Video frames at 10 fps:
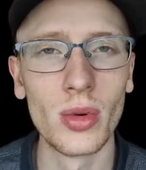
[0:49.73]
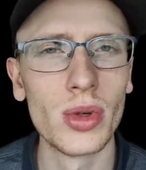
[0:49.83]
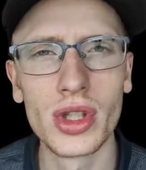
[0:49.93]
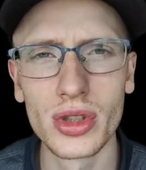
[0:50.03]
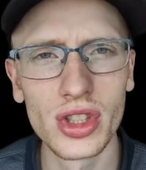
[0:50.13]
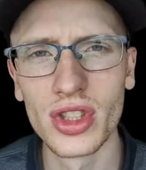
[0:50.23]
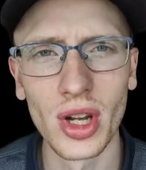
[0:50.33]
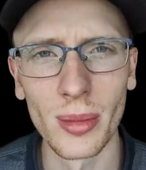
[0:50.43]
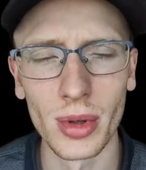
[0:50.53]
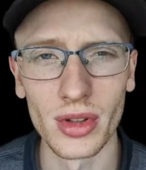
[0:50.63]
which are just
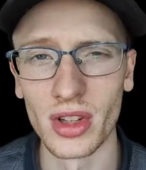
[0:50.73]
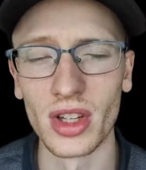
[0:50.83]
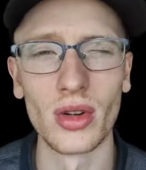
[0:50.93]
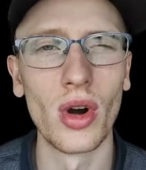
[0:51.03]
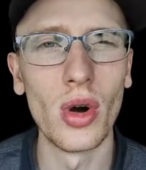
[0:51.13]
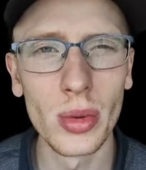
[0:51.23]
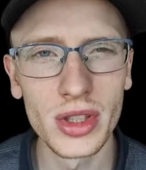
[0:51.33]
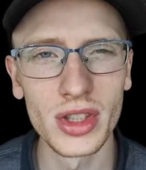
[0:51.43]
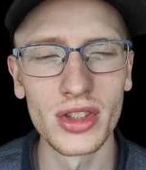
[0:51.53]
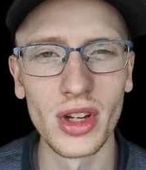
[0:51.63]
numbers, and they're
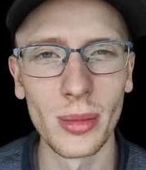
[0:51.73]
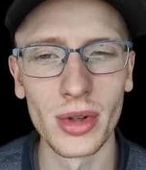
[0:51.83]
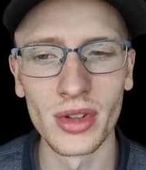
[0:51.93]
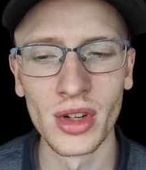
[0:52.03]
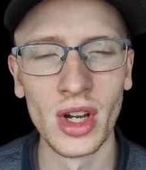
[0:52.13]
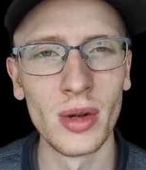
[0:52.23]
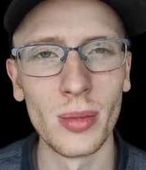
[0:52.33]
always just numbers.